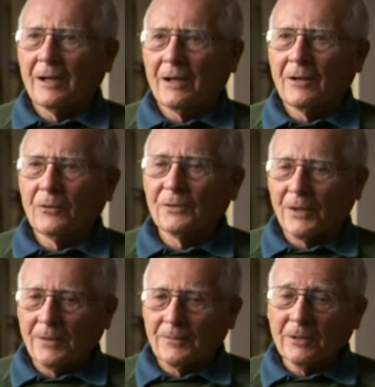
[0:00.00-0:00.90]

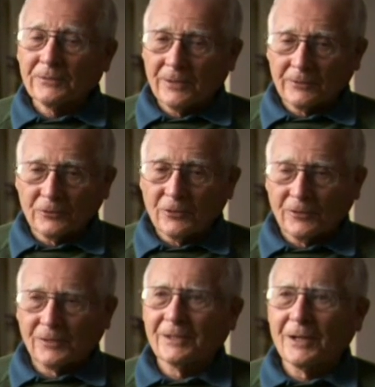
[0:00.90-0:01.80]
Although I'm not so
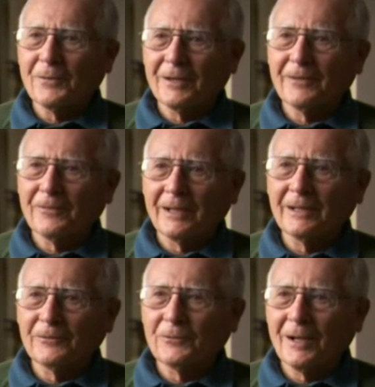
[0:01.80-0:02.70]
sure that if I
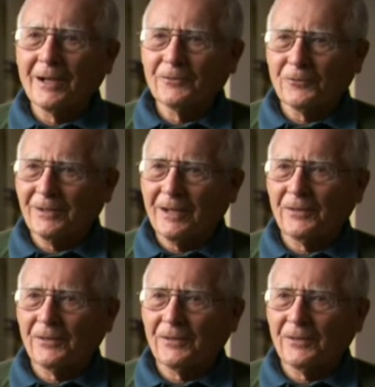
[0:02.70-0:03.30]
live to 100,